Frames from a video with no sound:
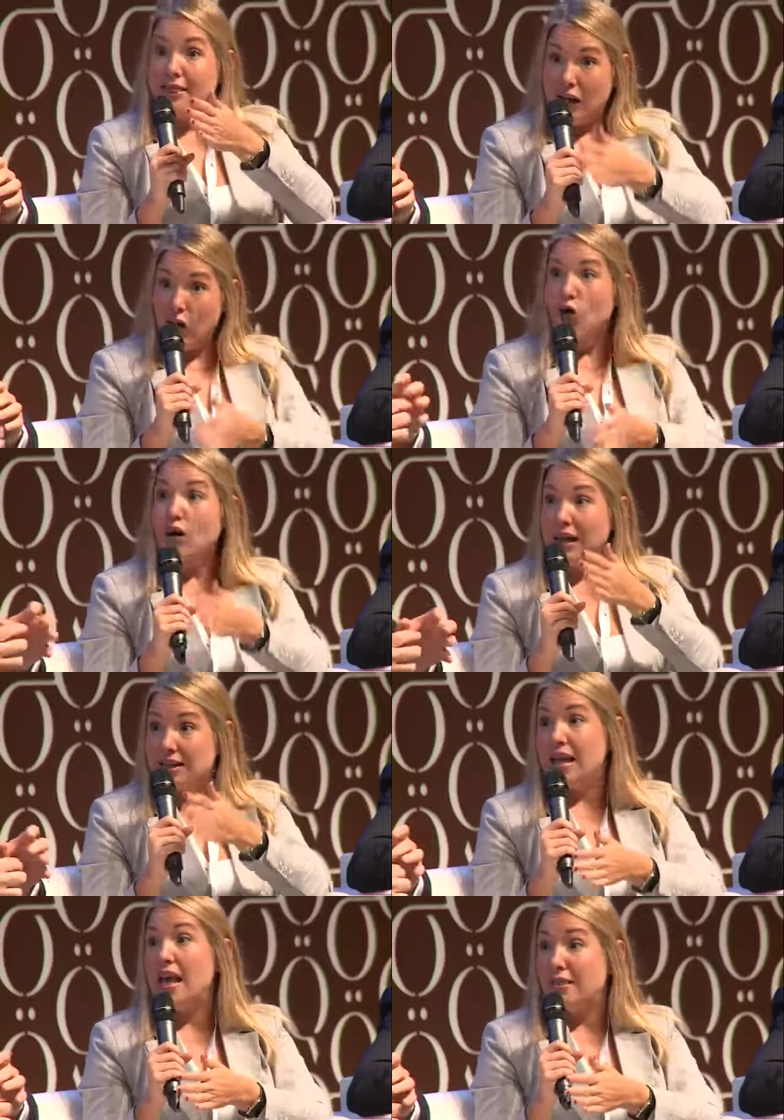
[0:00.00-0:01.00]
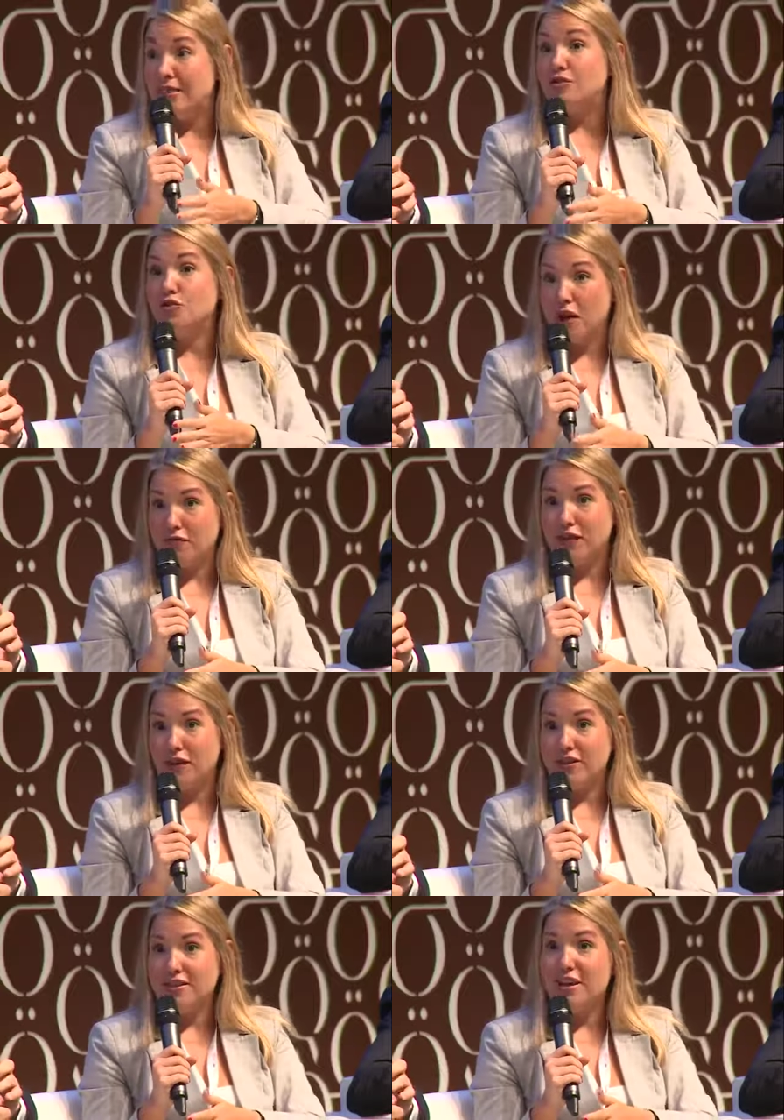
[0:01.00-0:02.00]
the locals and the
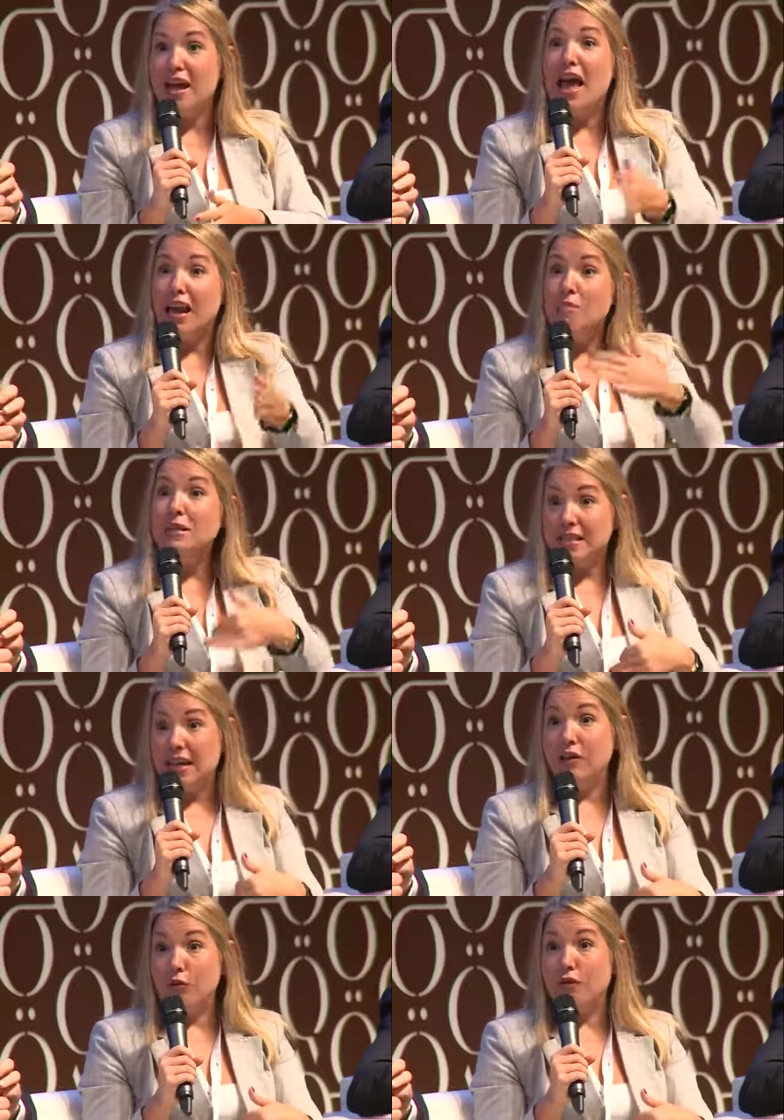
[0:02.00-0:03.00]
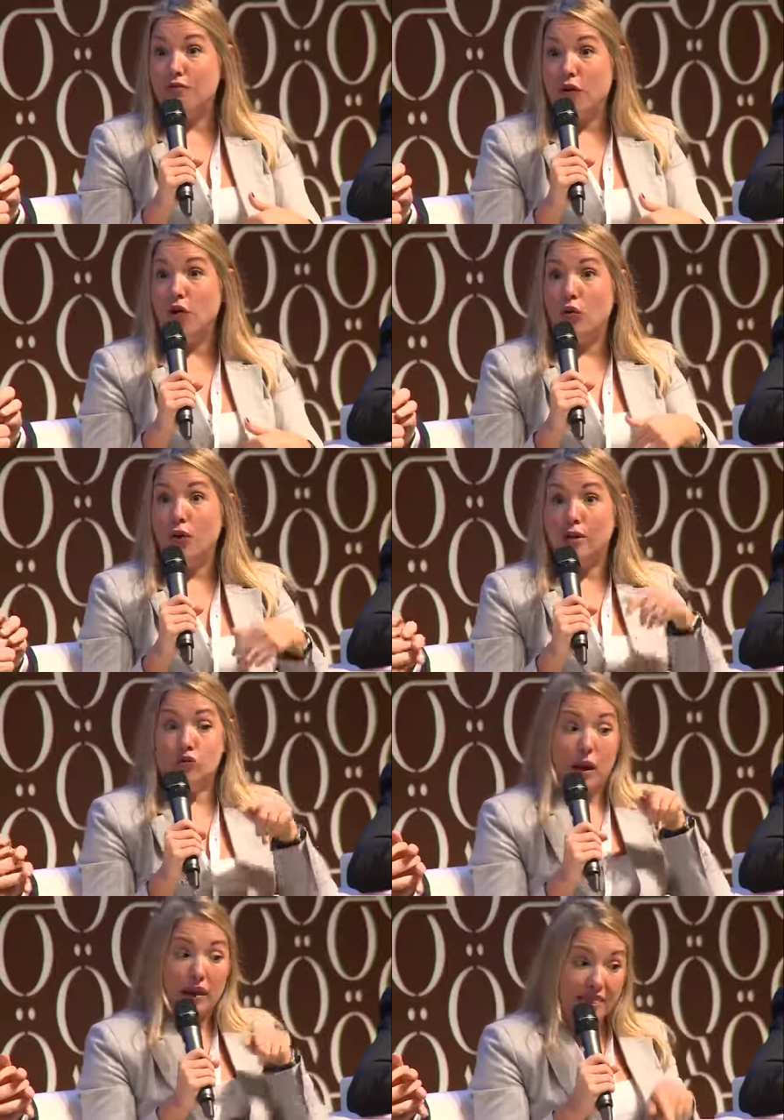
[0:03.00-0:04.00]
travelers. And let me tell you the following
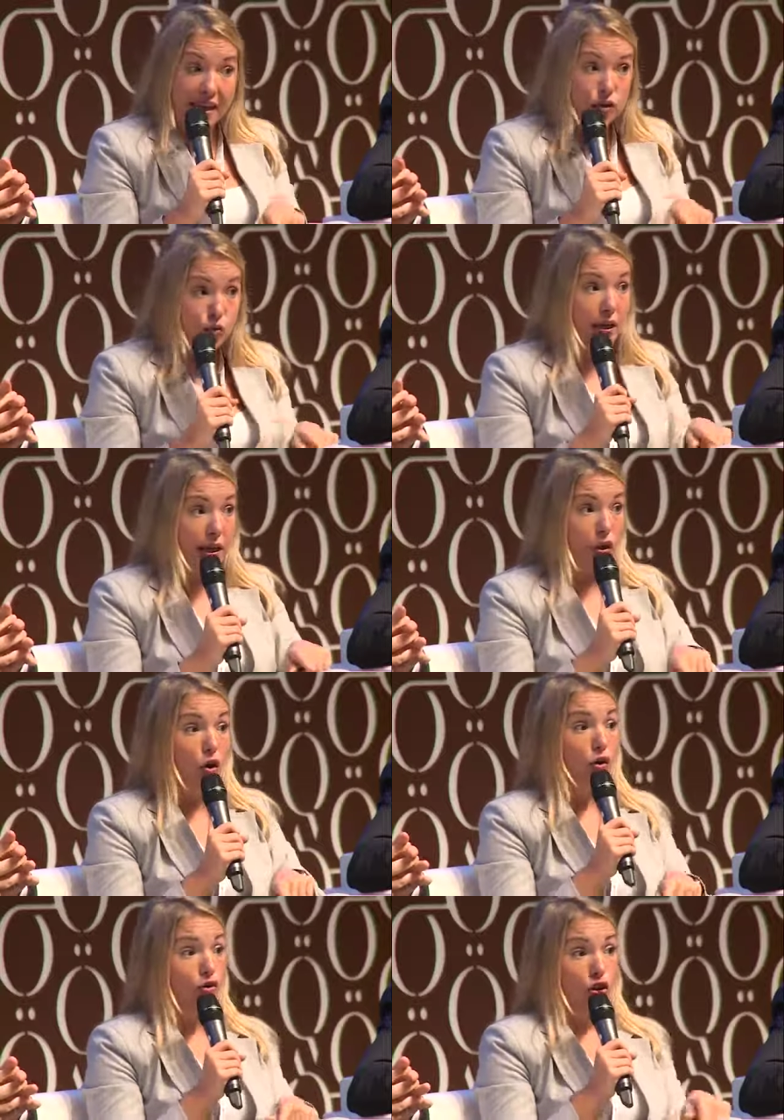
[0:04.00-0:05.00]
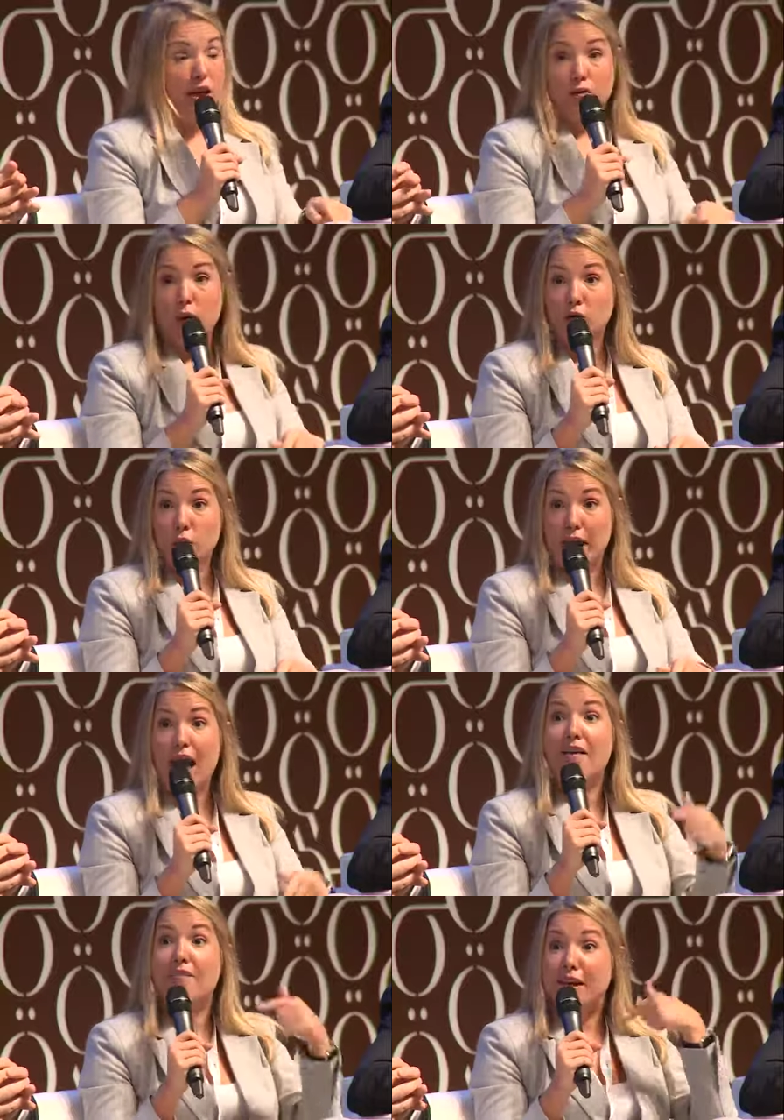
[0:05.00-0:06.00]
as well. Thanks to technology and what we
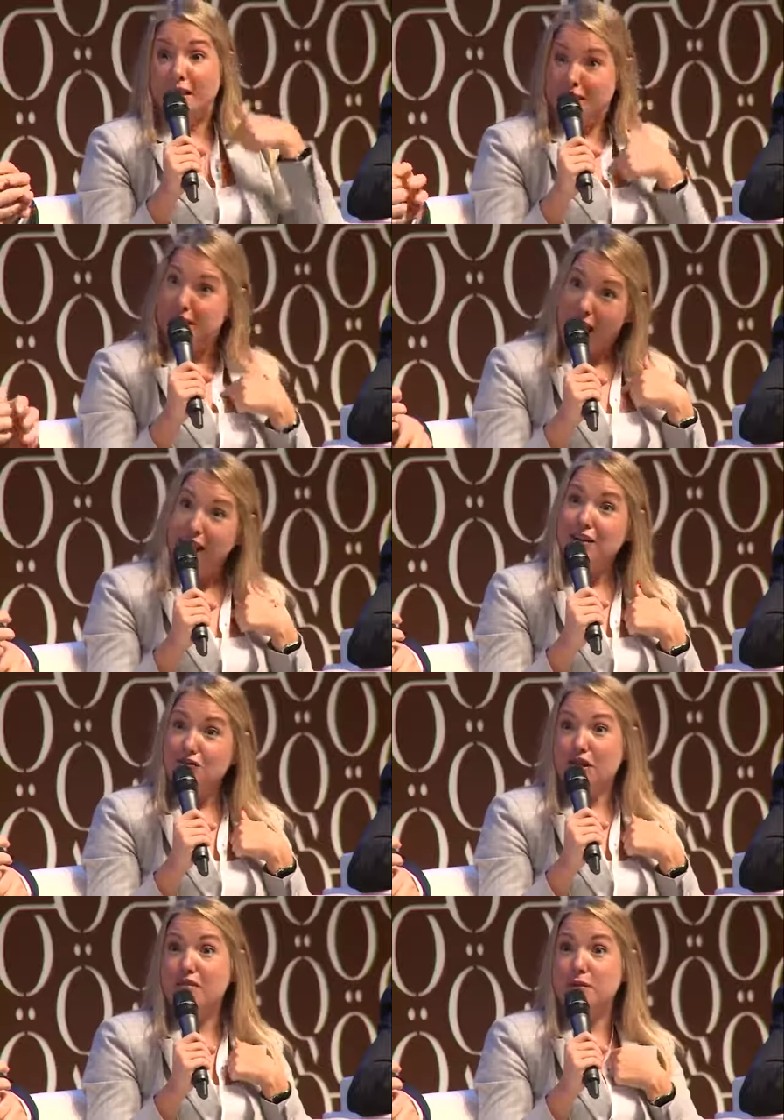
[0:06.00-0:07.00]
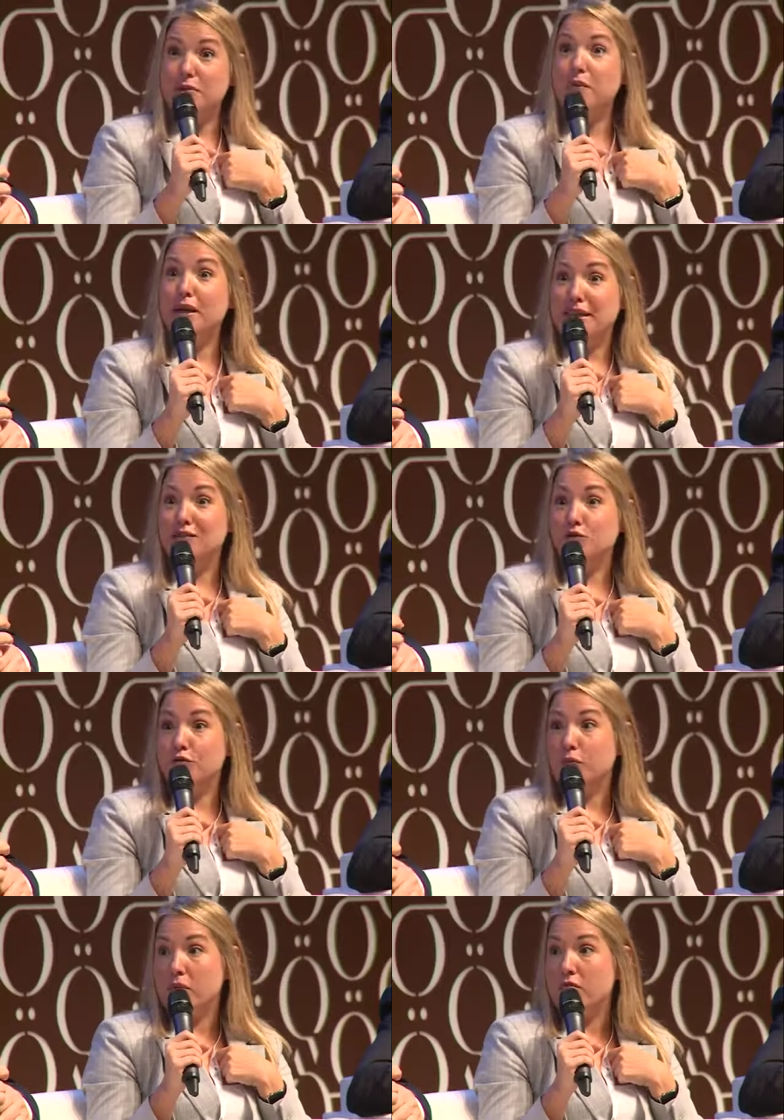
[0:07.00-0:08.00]
have, and this energy I've been speaking to
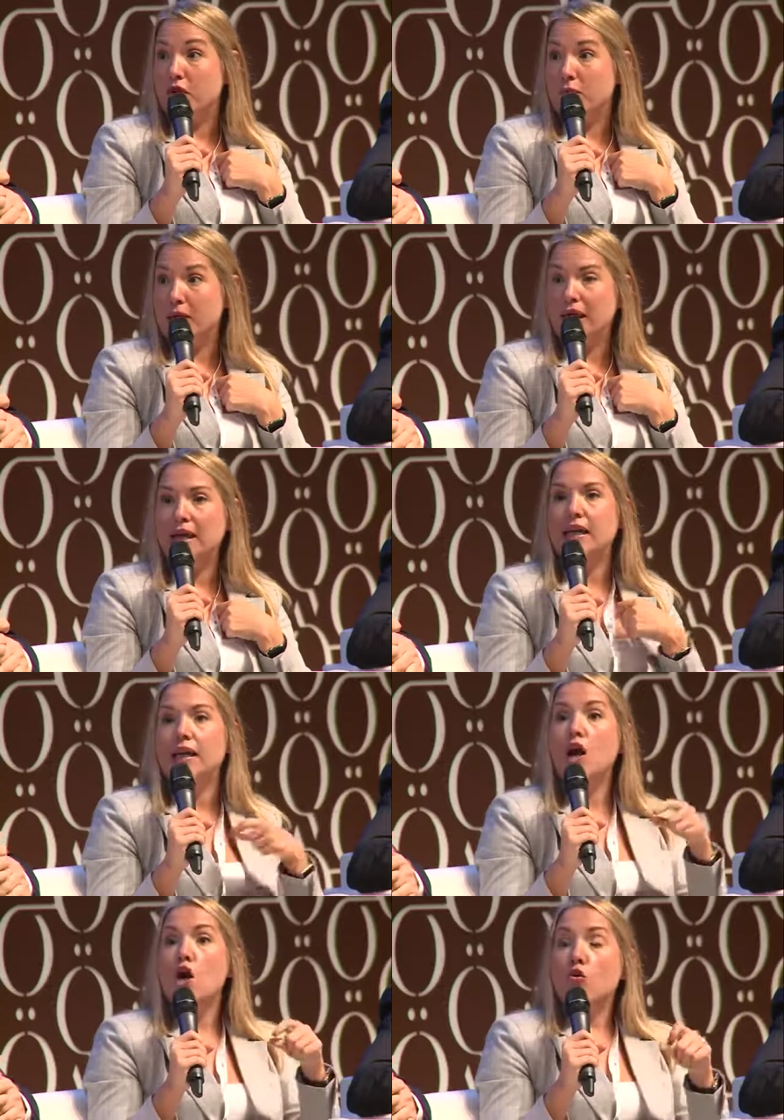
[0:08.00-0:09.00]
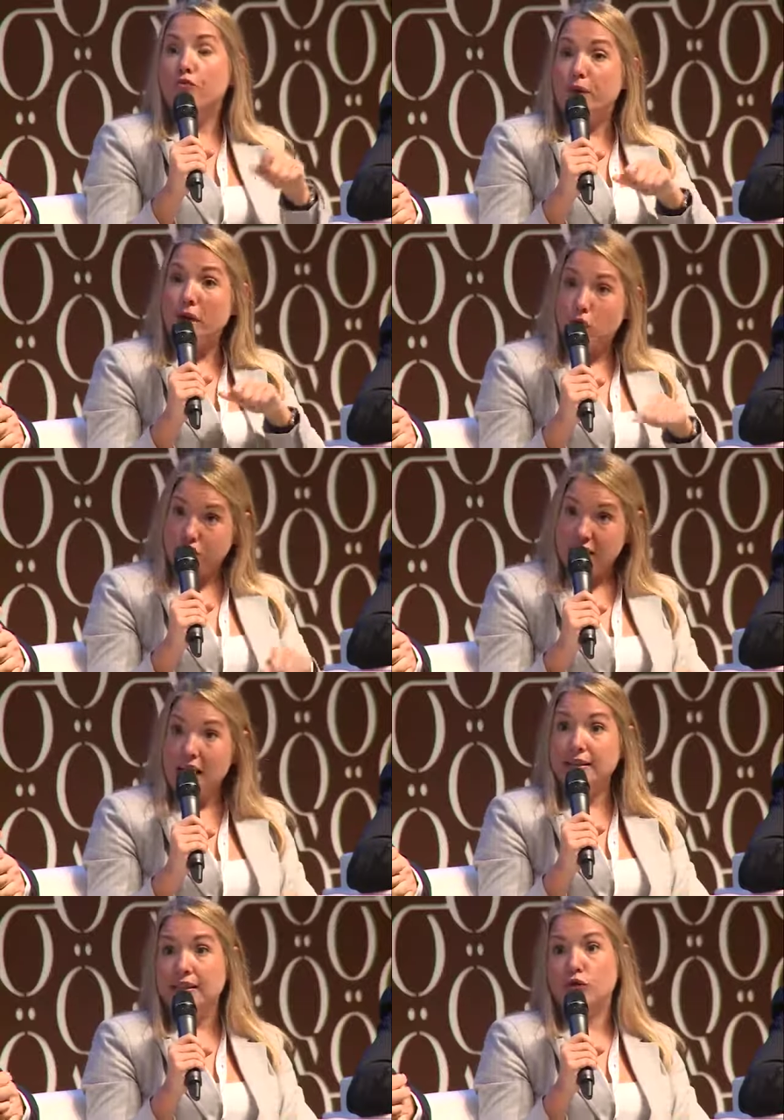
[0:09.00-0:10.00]
from the very beginning. We've been
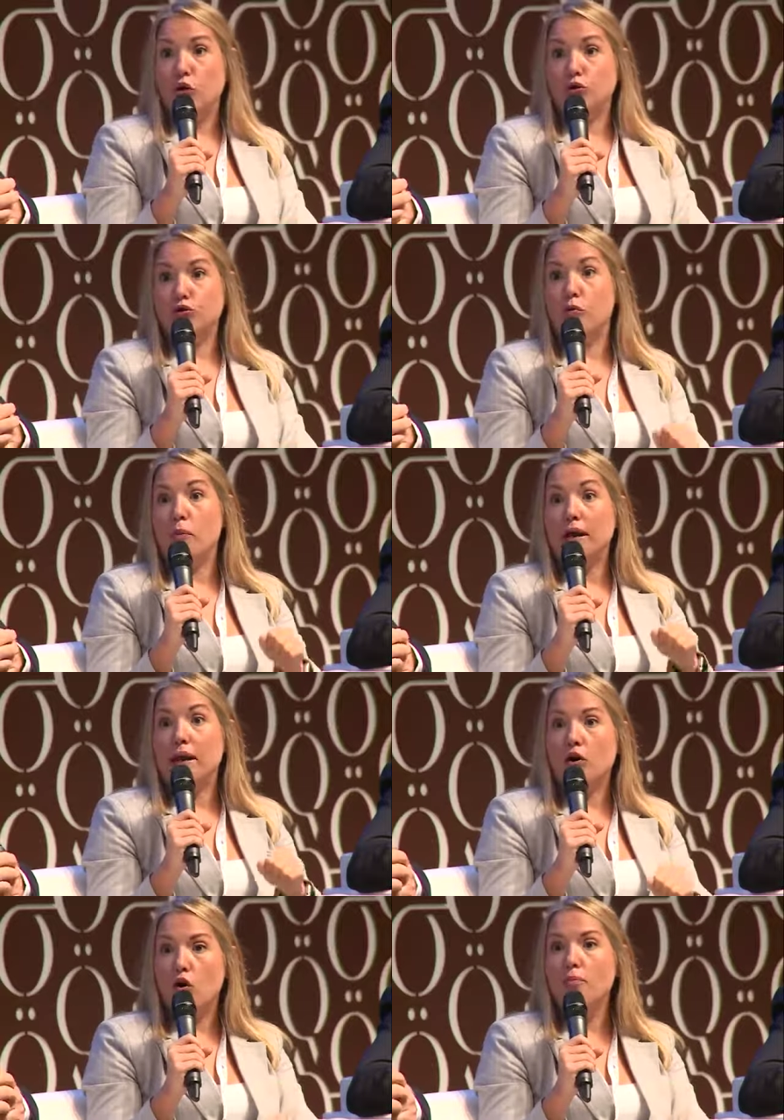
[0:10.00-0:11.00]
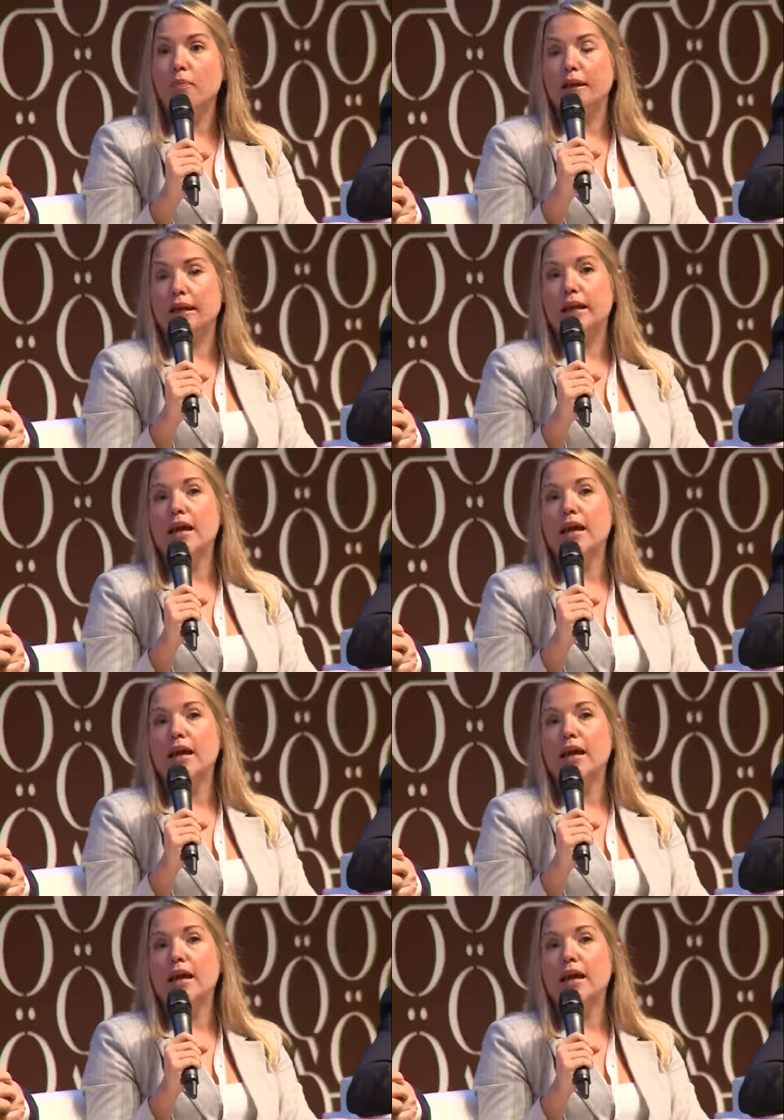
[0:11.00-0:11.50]
contacted also by a company,